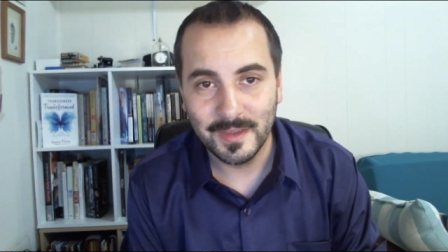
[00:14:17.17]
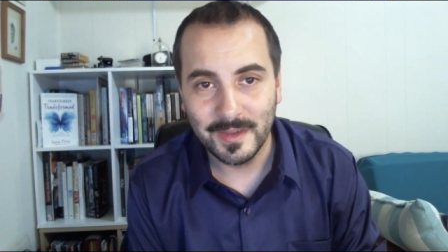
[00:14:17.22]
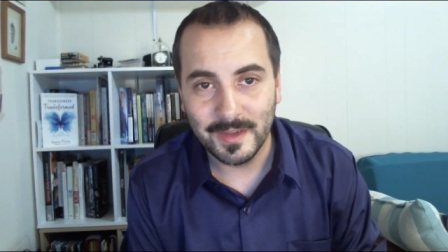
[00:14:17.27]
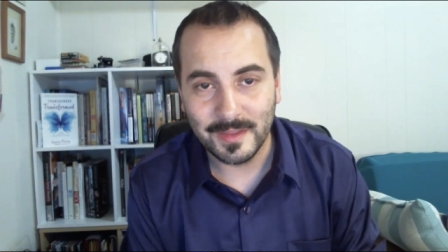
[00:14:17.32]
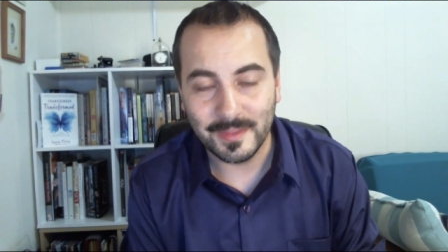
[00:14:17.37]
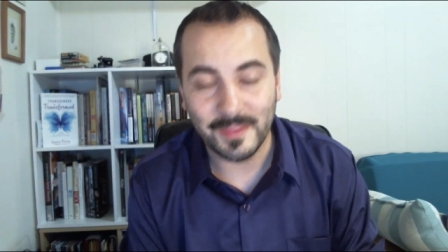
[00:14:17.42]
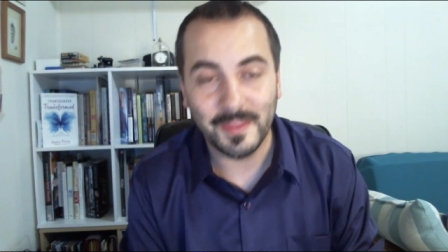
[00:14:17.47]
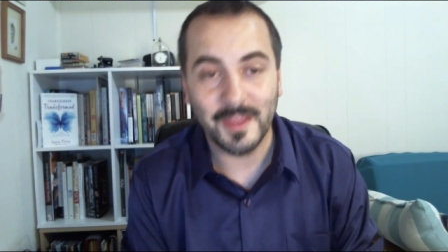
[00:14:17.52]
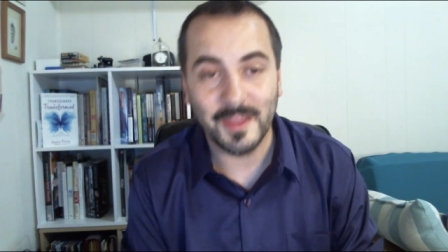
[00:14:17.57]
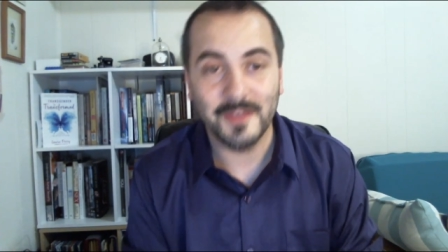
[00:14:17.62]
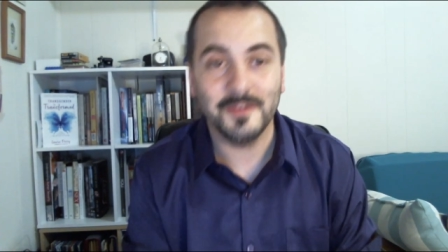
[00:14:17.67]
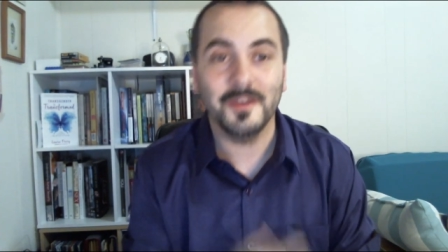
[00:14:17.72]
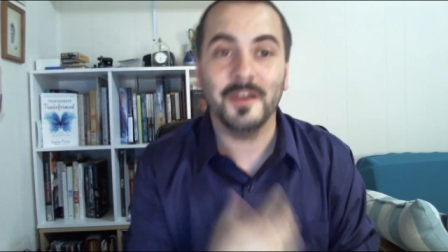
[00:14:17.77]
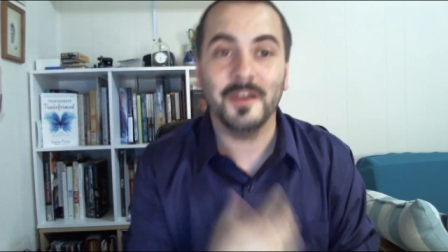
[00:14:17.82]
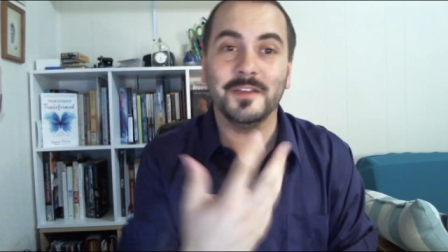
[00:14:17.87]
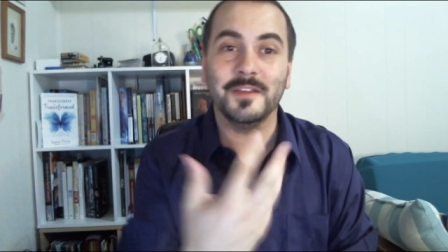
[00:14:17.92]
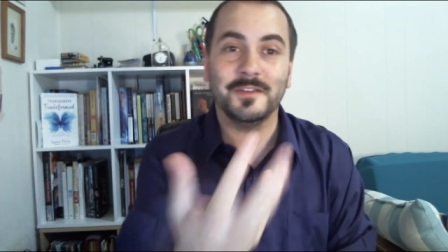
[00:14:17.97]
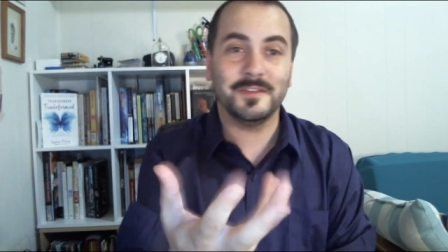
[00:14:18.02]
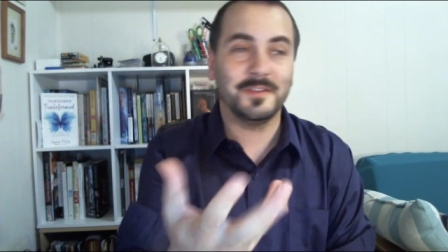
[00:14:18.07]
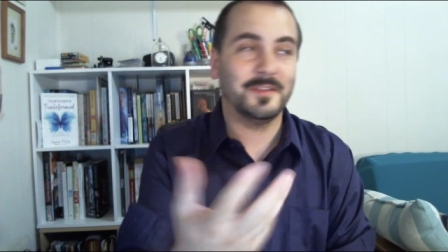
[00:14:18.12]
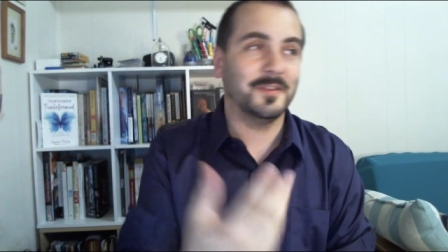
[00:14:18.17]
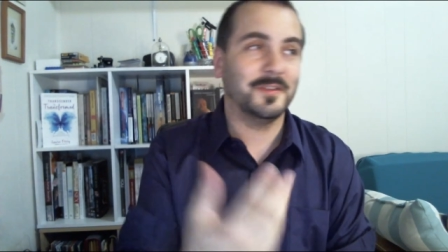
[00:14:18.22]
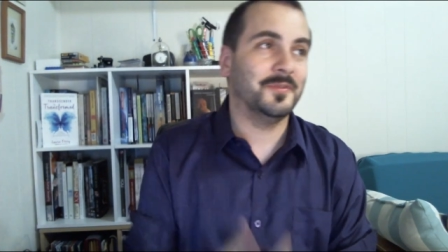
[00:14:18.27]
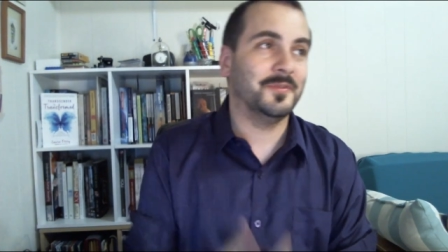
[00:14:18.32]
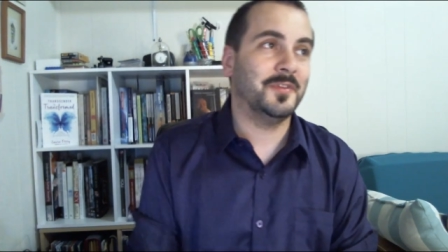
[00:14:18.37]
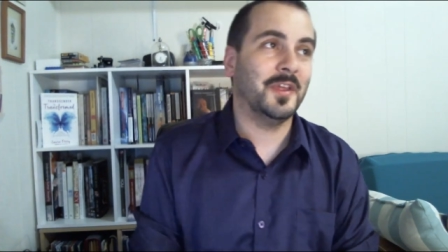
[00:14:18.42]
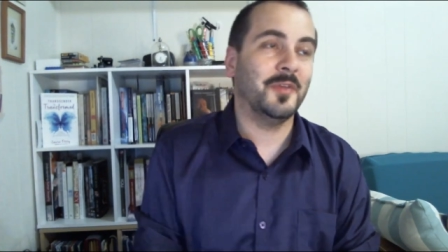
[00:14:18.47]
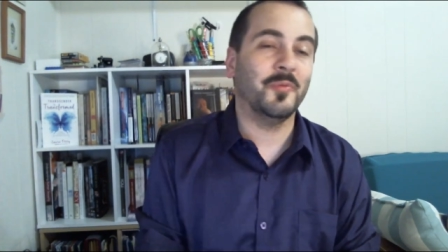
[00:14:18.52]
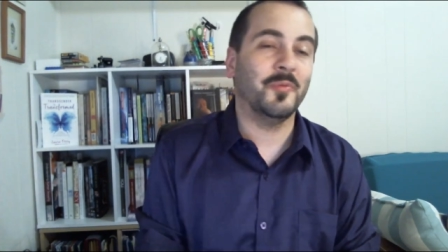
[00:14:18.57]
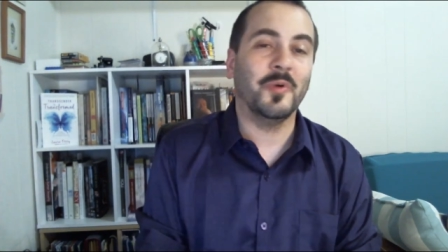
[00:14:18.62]
And then that night of
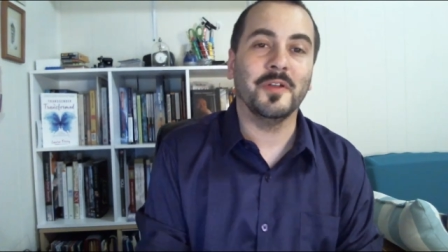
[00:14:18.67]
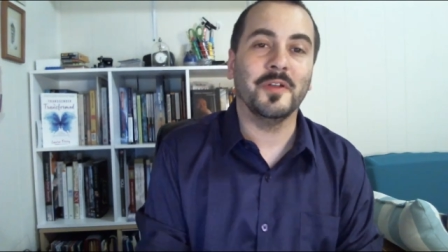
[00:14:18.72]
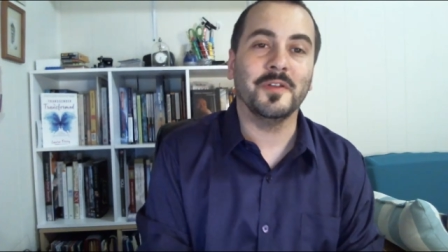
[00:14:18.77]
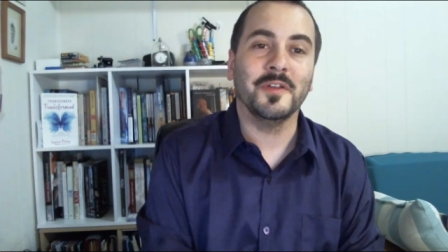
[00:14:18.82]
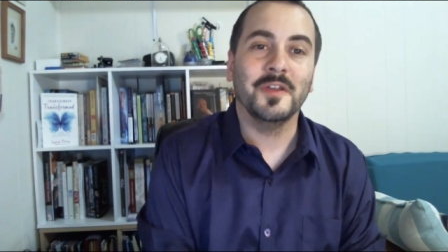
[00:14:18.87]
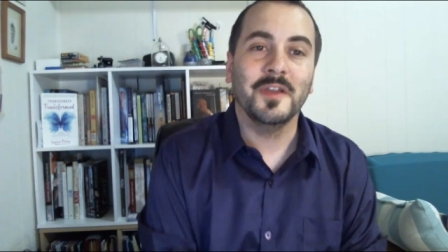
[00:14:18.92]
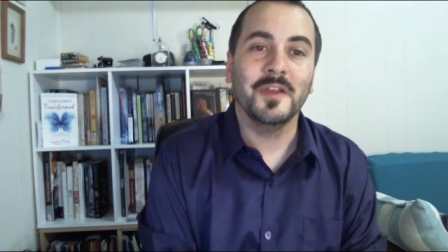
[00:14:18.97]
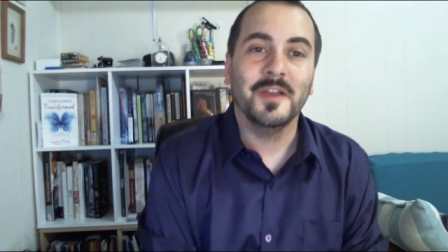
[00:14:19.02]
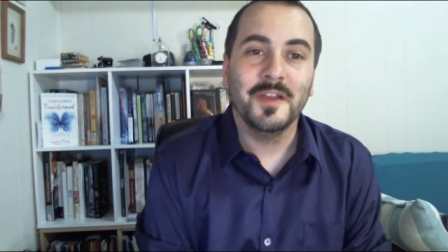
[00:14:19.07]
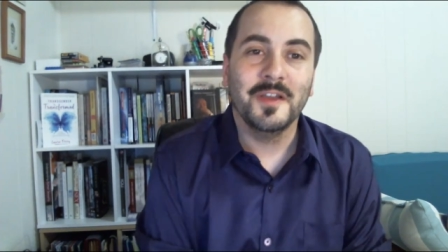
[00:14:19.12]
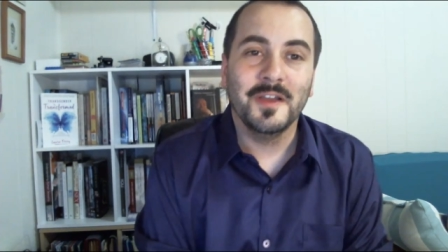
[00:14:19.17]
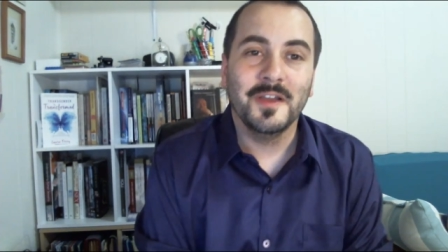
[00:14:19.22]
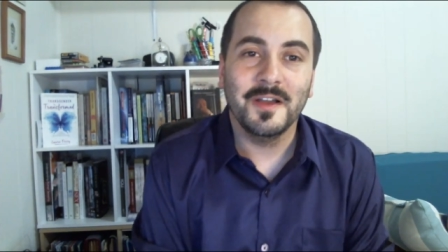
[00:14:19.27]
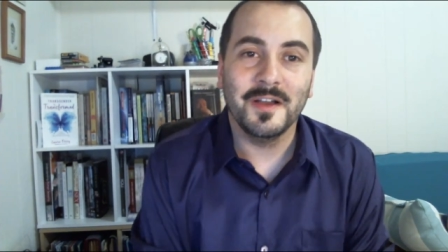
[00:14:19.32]
day one, uh,